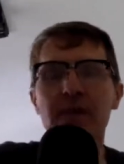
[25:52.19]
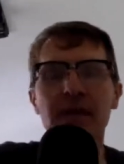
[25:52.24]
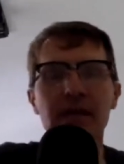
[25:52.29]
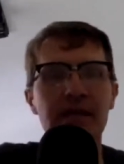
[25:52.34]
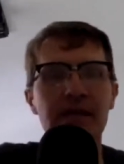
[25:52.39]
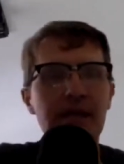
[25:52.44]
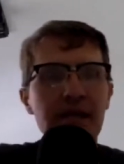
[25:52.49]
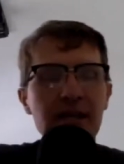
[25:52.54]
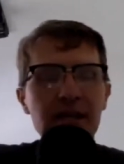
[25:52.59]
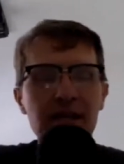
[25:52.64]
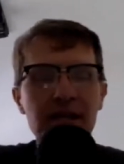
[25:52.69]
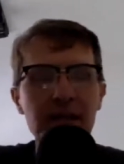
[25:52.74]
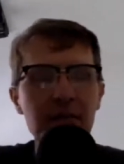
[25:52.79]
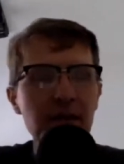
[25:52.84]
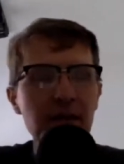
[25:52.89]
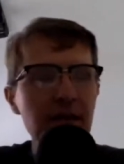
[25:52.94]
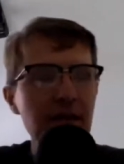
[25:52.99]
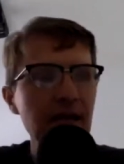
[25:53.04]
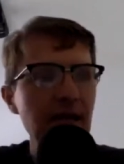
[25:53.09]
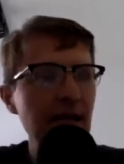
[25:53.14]
It can
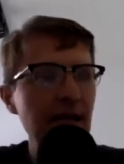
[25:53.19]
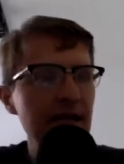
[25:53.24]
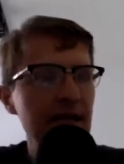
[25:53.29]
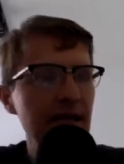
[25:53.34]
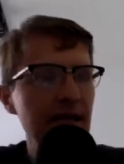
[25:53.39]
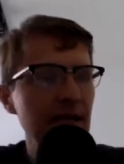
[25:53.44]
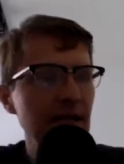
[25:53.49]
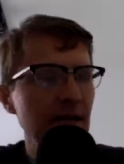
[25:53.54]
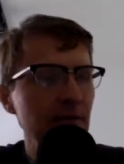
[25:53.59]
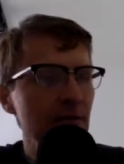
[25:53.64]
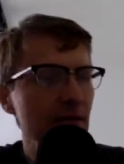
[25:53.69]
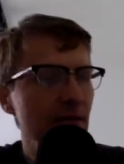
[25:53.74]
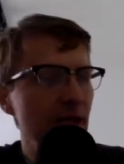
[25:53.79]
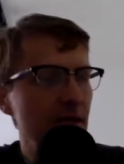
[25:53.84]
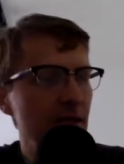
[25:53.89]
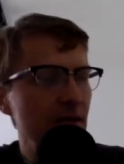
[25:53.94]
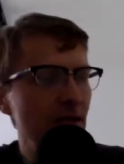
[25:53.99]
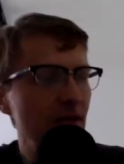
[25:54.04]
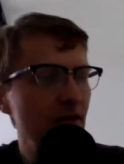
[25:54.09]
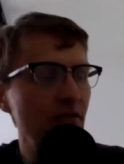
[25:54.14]
be a content
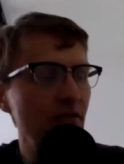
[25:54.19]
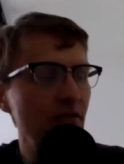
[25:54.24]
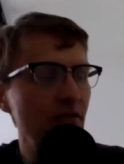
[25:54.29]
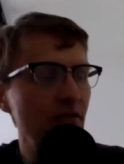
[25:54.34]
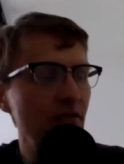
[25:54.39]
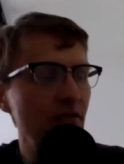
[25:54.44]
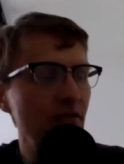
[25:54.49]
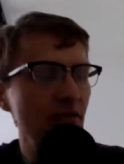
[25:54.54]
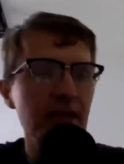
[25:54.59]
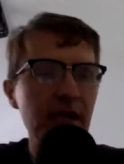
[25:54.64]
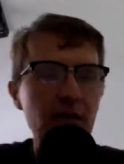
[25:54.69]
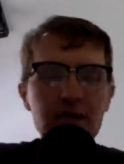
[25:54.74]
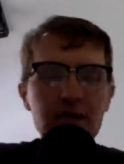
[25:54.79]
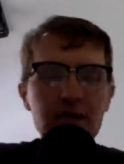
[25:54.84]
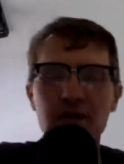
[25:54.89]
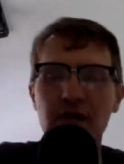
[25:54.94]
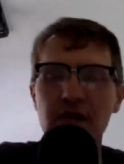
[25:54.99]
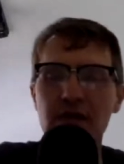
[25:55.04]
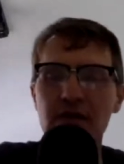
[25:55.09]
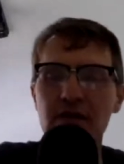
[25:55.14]
objective or, or a
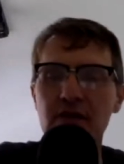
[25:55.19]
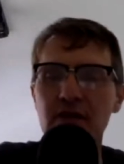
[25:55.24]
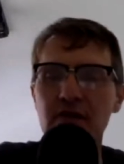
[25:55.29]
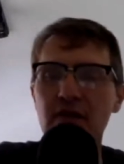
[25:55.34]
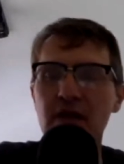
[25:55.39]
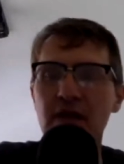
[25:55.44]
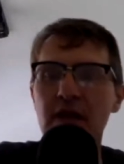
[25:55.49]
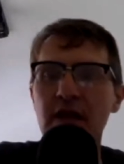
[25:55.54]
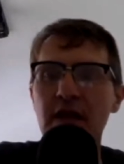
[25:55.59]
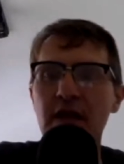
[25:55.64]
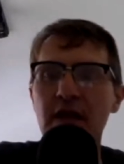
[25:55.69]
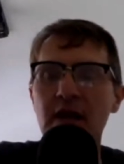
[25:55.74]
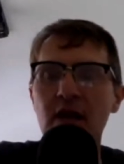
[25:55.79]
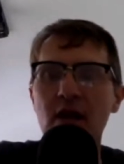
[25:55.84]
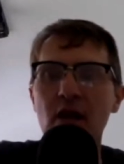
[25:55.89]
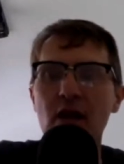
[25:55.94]
language objective.